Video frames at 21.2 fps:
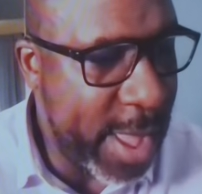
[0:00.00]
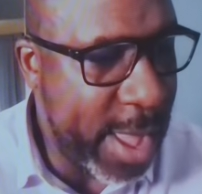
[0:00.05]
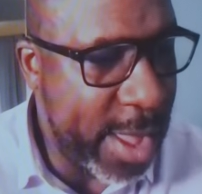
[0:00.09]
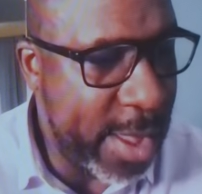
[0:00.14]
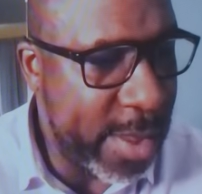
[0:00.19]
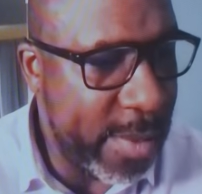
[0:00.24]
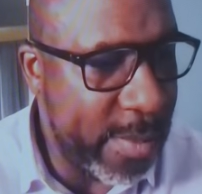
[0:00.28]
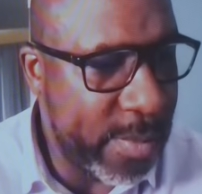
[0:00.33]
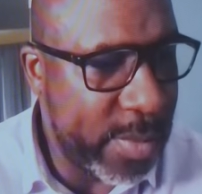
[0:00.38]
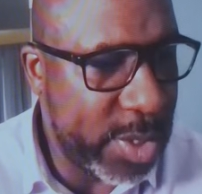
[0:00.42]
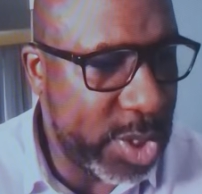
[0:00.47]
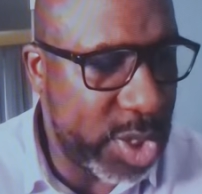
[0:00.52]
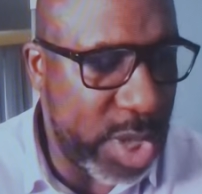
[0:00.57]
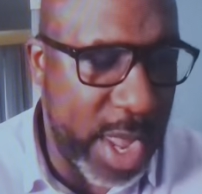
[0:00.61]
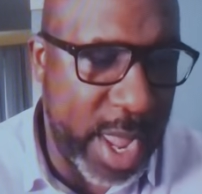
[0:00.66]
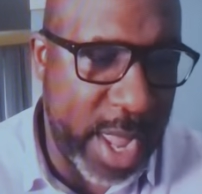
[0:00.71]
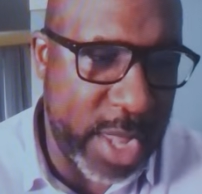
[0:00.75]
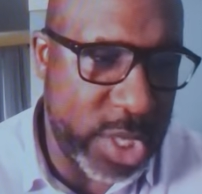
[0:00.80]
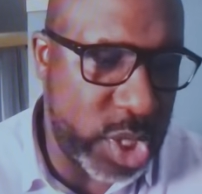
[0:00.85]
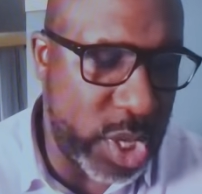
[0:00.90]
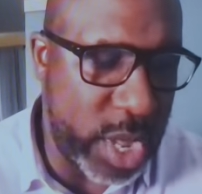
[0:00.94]

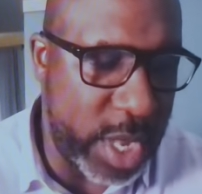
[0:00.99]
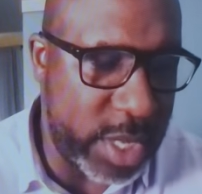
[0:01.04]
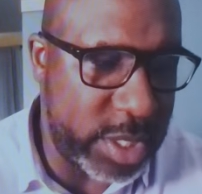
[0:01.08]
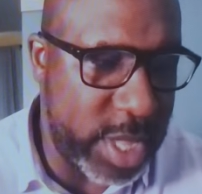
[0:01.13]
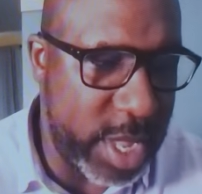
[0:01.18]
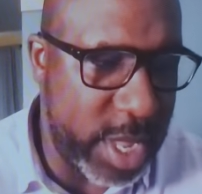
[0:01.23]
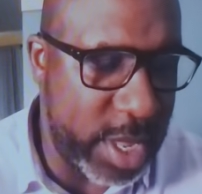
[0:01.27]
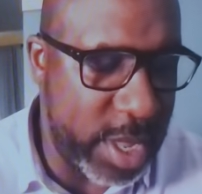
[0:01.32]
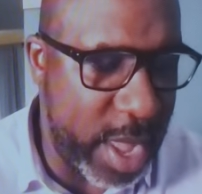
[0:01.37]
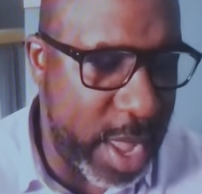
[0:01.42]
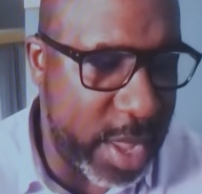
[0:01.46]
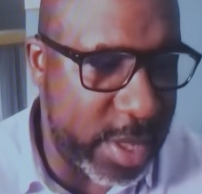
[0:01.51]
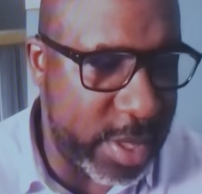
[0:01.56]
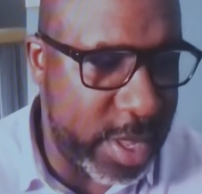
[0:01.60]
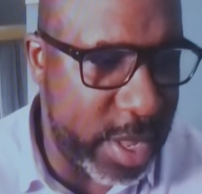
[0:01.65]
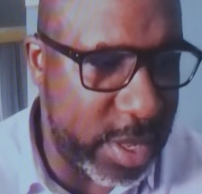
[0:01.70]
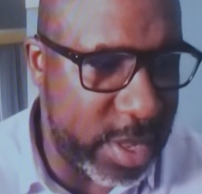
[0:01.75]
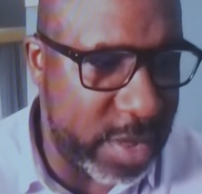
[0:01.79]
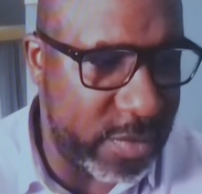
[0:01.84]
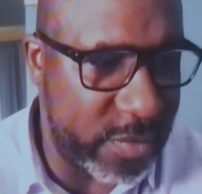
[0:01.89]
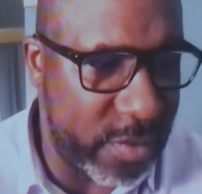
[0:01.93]
So I think
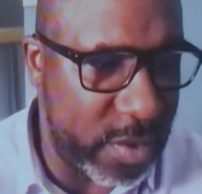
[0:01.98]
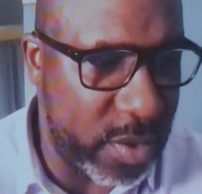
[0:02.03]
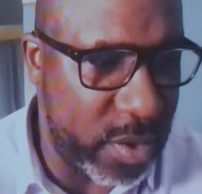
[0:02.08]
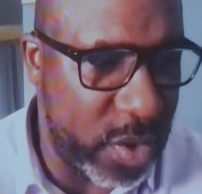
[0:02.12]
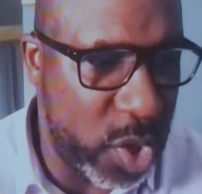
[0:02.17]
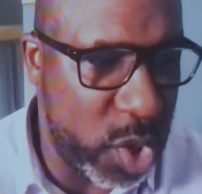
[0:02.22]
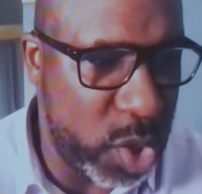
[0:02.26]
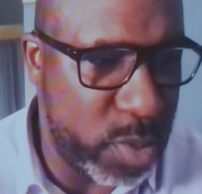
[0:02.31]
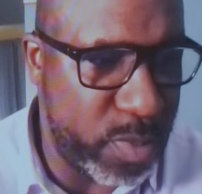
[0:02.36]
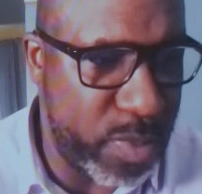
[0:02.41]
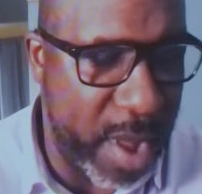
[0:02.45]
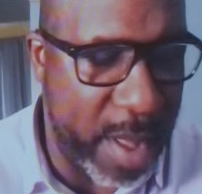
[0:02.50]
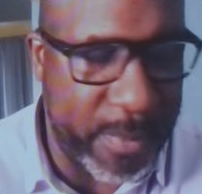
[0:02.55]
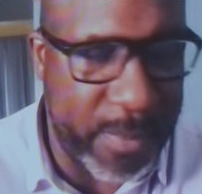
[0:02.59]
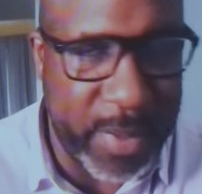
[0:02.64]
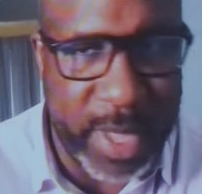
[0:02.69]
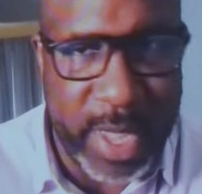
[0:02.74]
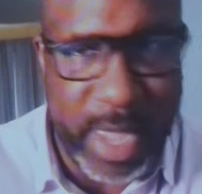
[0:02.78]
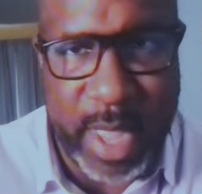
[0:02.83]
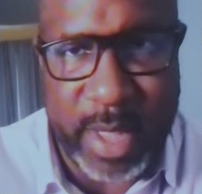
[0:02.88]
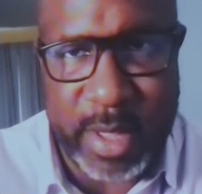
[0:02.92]
there's a huge
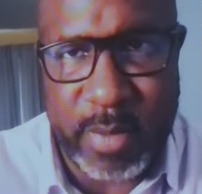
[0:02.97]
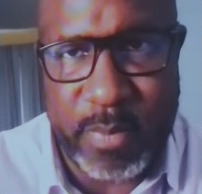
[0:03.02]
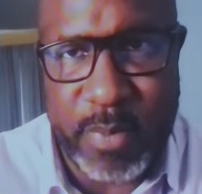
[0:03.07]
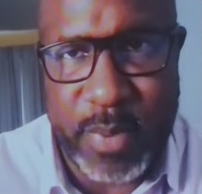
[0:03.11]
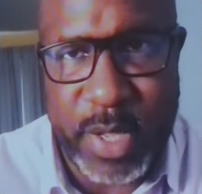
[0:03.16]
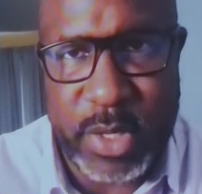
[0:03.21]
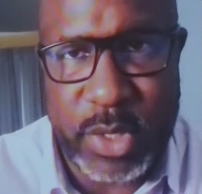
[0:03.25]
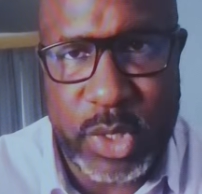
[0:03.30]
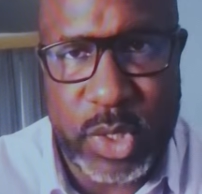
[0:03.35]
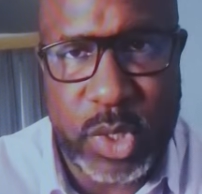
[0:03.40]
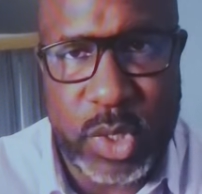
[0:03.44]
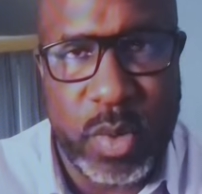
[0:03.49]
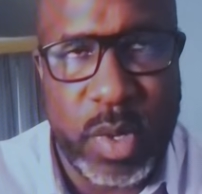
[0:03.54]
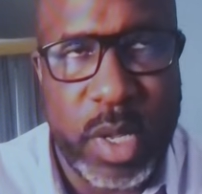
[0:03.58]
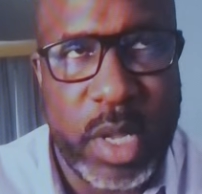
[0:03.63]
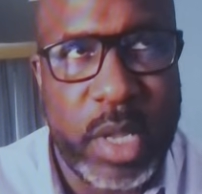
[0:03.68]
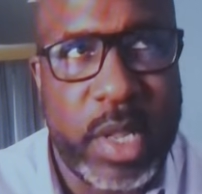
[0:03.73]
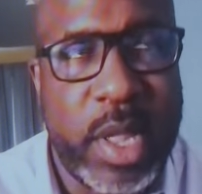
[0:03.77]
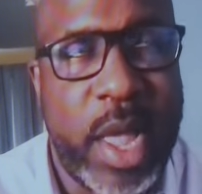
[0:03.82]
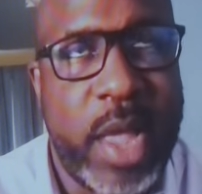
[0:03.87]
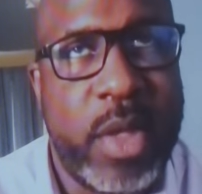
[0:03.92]
propaganda piece
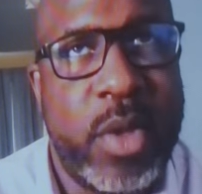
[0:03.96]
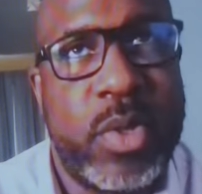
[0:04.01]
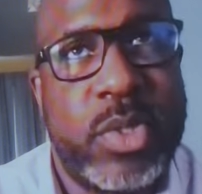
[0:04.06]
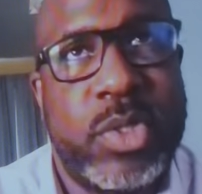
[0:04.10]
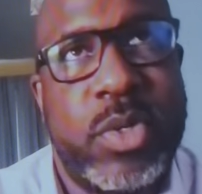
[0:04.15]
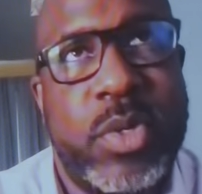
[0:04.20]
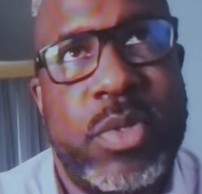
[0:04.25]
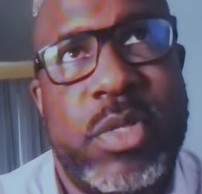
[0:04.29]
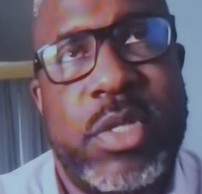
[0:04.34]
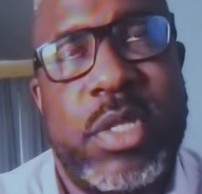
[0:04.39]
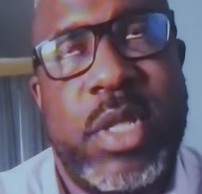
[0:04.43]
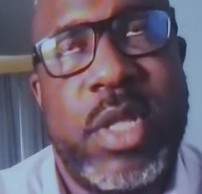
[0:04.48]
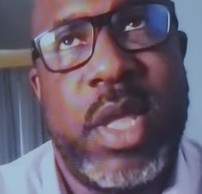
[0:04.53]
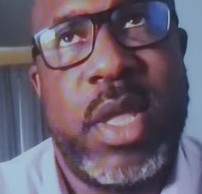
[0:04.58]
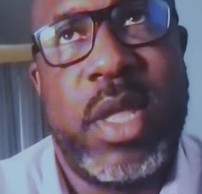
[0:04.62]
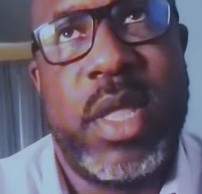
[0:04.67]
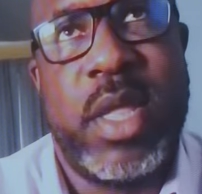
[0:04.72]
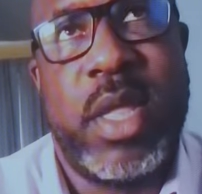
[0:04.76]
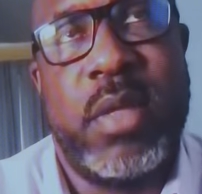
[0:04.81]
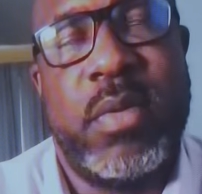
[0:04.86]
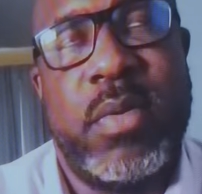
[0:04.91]
to it. I also
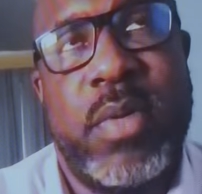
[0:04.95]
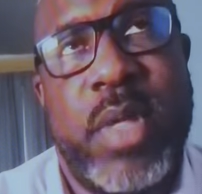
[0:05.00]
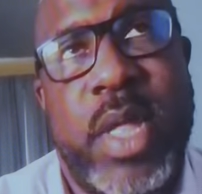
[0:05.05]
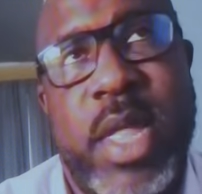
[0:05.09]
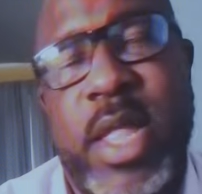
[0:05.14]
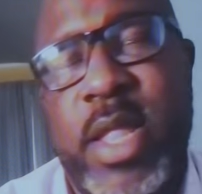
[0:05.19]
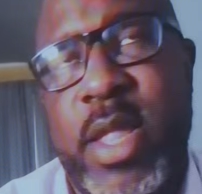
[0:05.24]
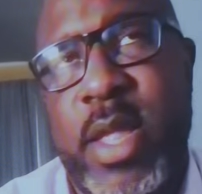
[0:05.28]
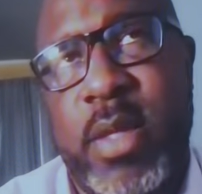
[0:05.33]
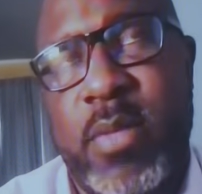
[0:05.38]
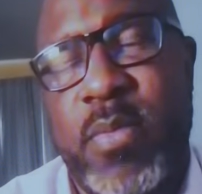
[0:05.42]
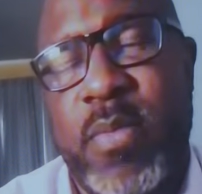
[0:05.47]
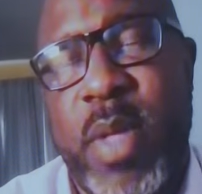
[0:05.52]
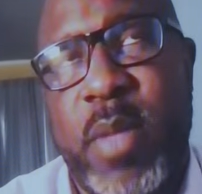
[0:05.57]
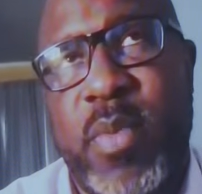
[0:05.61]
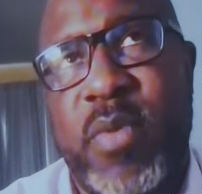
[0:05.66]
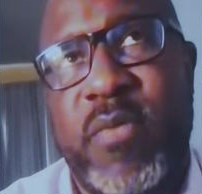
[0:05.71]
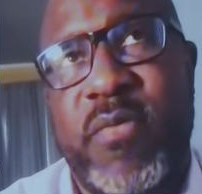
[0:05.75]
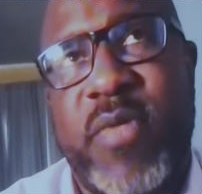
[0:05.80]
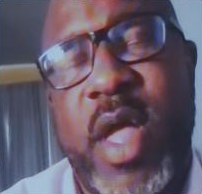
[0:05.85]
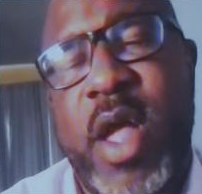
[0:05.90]
think any
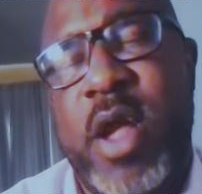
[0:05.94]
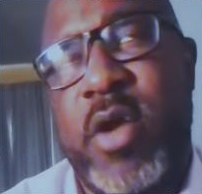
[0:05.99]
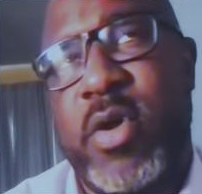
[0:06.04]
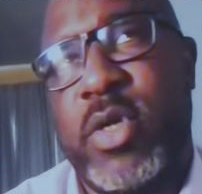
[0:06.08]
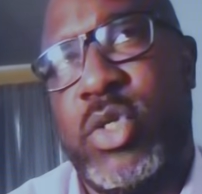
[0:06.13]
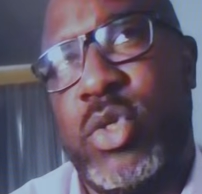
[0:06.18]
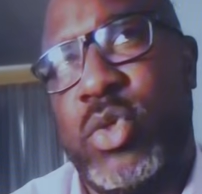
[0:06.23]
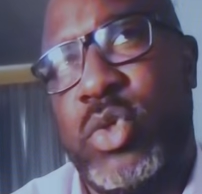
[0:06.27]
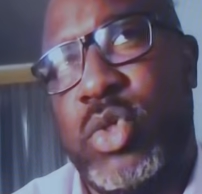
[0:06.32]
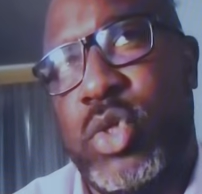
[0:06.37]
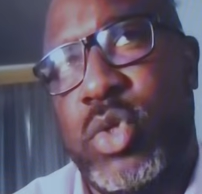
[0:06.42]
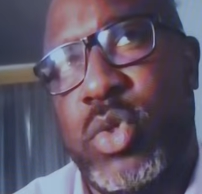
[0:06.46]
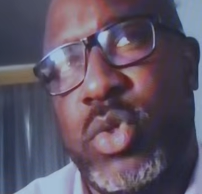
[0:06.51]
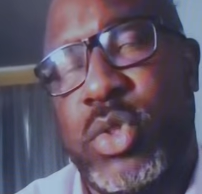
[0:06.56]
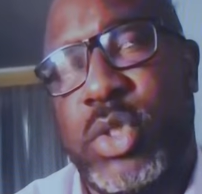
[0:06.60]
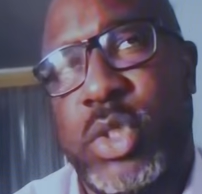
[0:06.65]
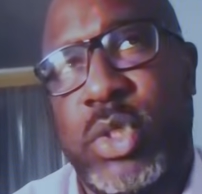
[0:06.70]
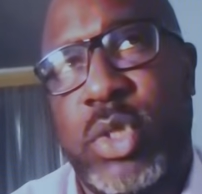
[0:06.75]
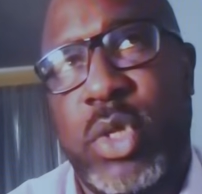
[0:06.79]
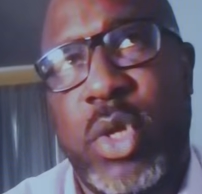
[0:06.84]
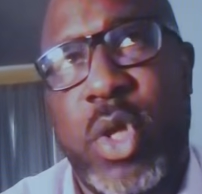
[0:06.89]
member of Congress who
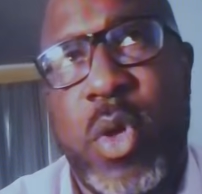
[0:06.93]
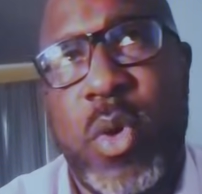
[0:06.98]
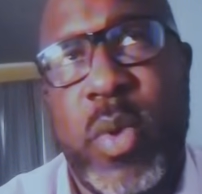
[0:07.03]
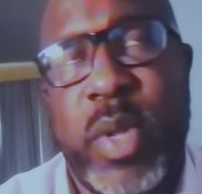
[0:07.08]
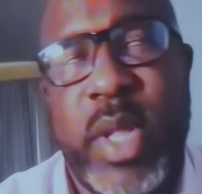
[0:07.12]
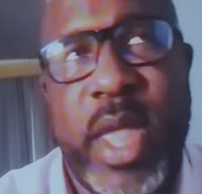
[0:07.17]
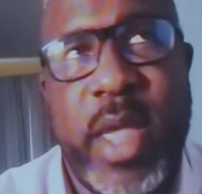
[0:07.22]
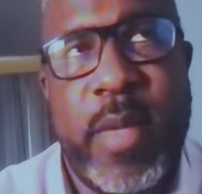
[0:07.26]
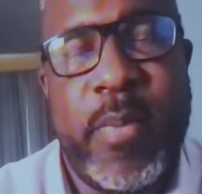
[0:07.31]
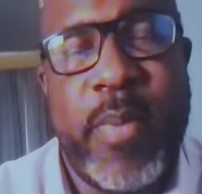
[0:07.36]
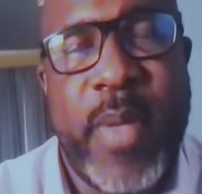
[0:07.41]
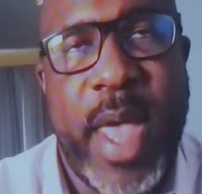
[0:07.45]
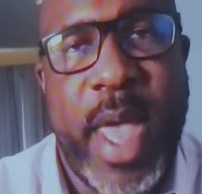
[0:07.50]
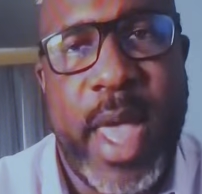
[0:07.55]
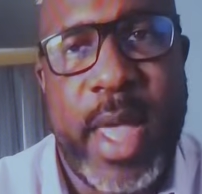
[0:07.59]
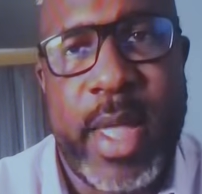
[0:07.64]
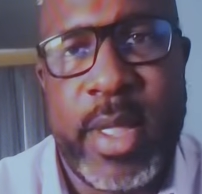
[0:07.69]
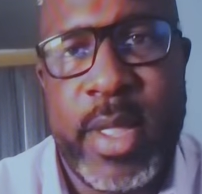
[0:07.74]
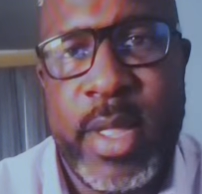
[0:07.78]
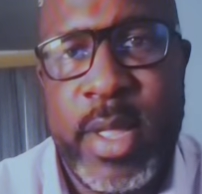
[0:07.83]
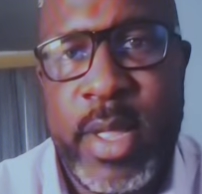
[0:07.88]
chooses to go with
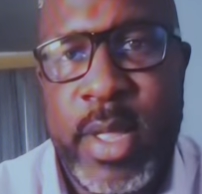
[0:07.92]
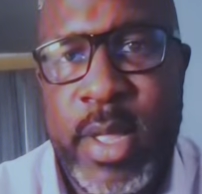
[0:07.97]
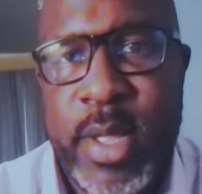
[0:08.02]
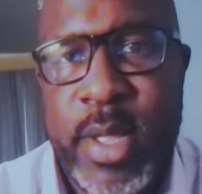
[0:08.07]
AIPAC,